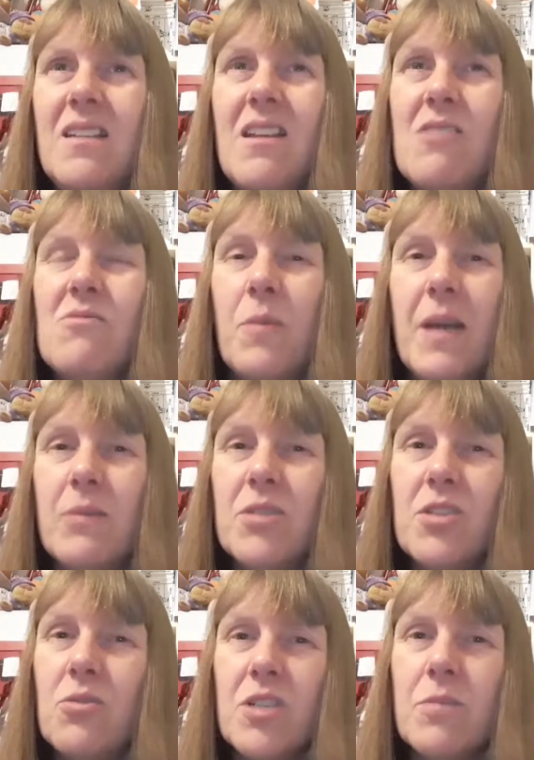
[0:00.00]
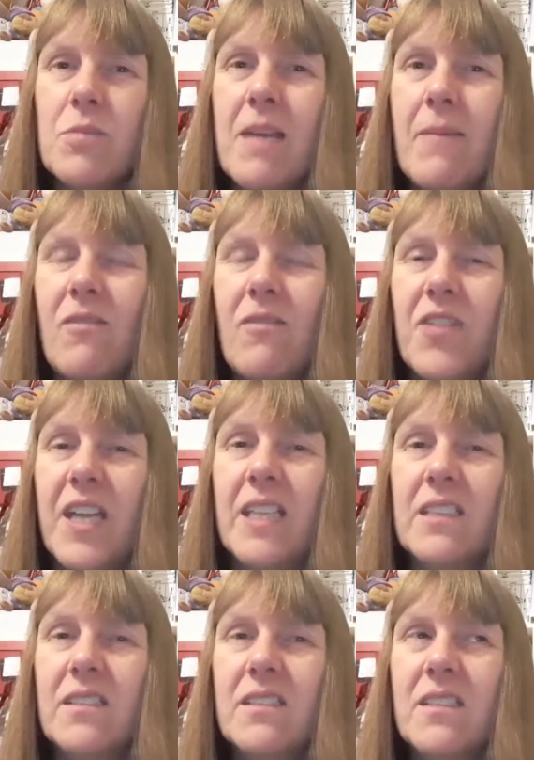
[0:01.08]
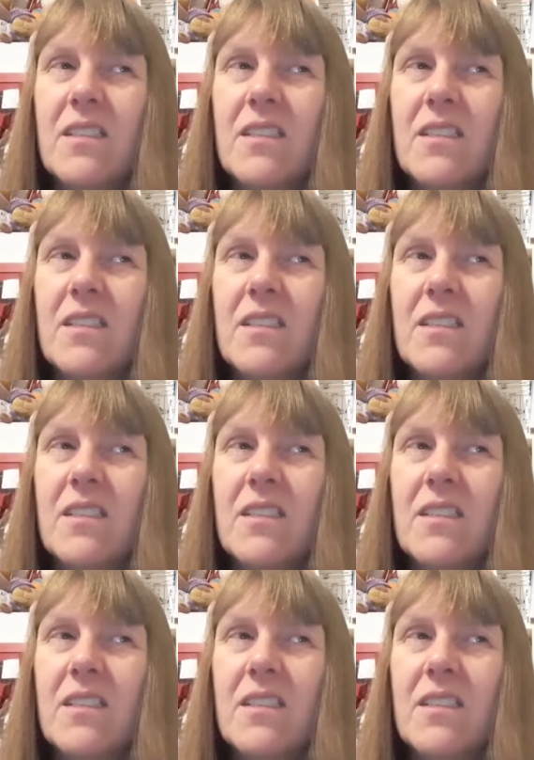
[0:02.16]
you know, not be able to talk to me about things,